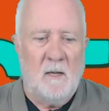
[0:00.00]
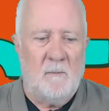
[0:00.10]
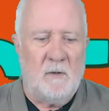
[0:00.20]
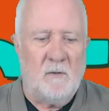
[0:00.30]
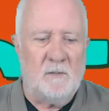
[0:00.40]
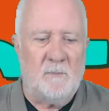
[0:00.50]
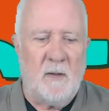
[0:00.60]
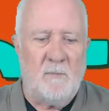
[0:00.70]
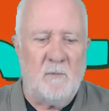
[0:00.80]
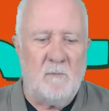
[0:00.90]
because
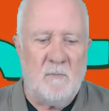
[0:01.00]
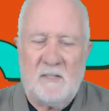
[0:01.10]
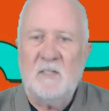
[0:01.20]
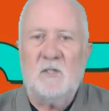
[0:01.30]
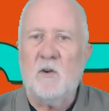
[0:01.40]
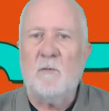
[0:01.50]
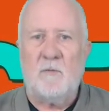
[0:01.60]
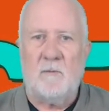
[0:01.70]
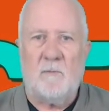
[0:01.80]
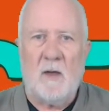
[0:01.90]
people
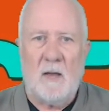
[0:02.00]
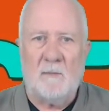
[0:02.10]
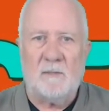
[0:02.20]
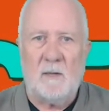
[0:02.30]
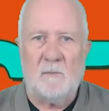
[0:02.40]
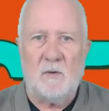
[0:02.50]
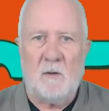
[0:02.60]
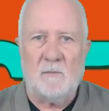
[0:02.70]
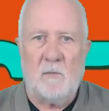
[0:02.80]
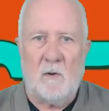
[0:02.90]
misinterpret perhaps
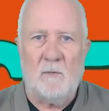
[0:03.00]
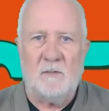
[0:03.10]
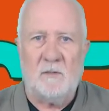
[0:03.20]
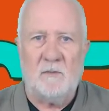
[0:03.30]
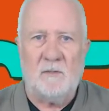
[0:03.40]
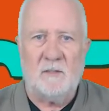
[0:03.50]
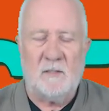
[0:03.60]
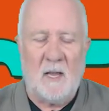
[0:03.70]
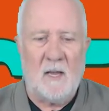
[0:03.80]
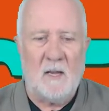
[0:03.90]
sometimes what we choose to
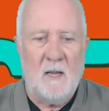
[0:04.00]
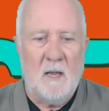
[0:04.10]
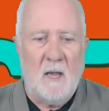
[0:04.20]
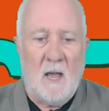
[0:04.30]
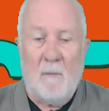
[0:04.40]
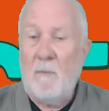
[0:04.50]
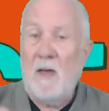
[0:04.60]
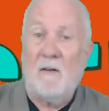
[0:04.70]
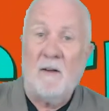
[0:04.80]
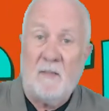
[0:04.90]
say
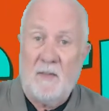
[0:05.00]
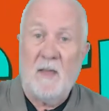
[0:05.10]
about their